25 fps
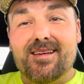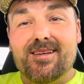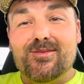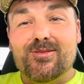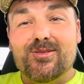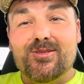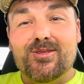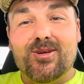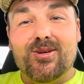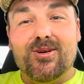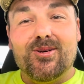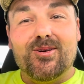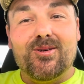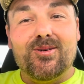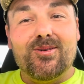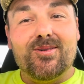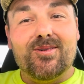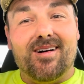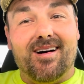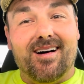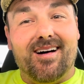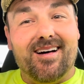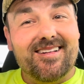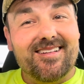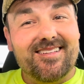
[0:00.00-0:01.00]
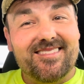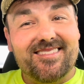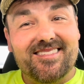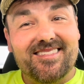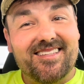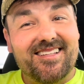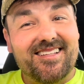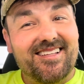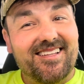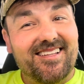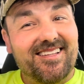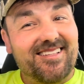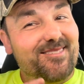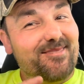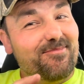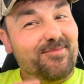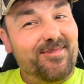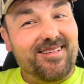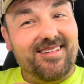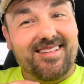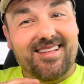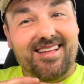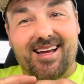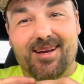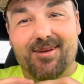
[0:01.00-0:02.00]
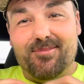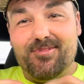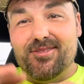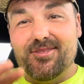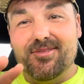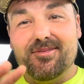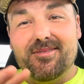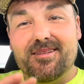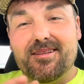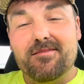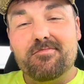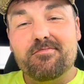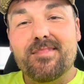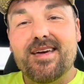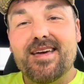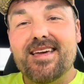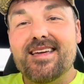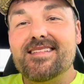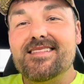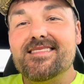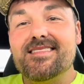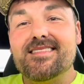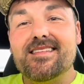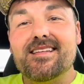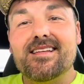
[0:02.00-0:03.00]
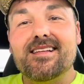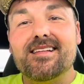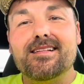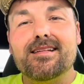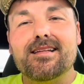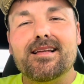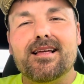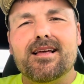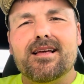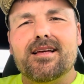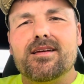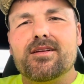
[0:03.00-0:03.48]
So honestly, it's been absolutely amazing.